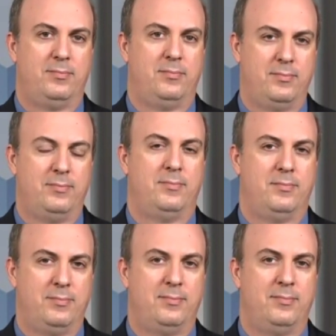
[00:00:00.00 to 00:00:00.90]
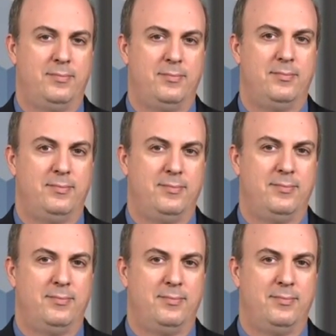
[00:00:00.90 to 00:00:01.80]

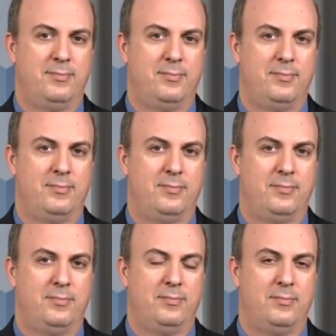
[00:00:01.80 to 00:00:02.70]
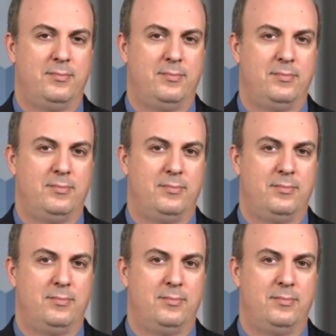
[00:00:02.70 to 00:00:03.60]

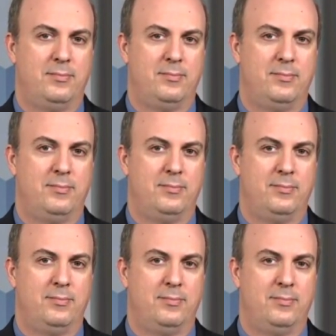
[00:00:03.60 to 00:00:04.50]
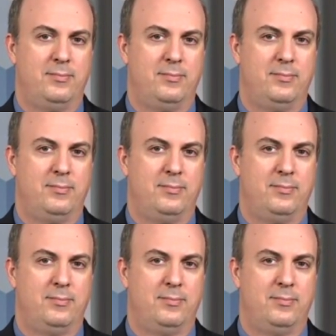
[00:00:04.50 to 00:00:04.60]
[no speech]